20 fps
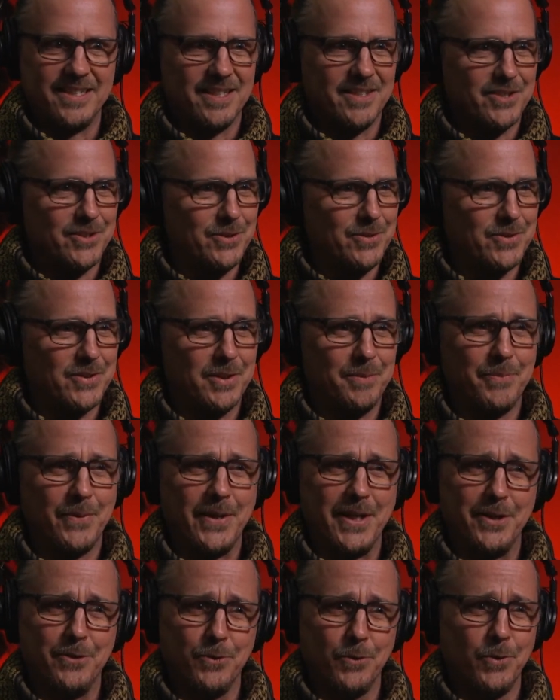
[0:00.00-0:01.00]
It's usually
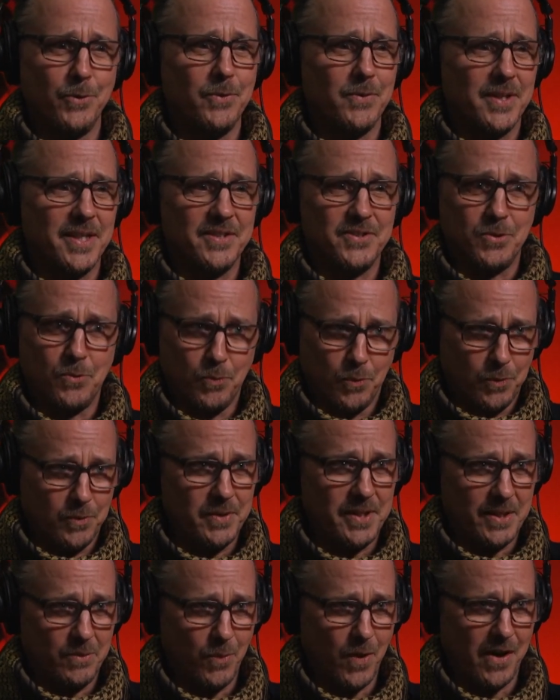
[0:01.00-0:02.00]
pretty grueling. It's
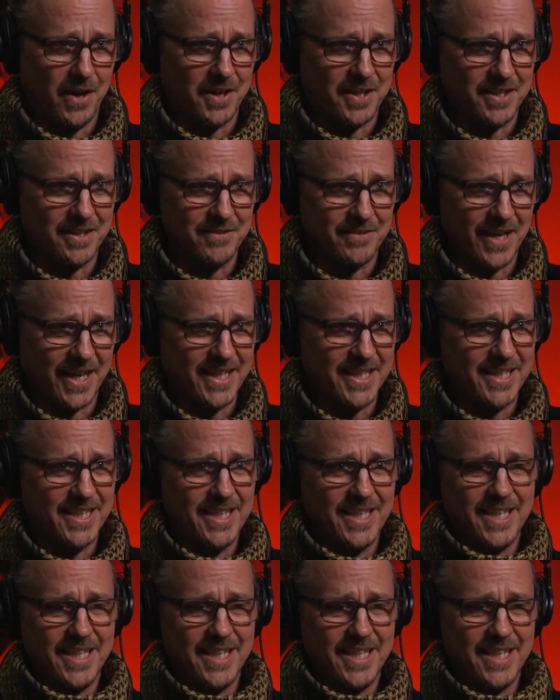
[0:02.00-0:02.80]
grueling work, right?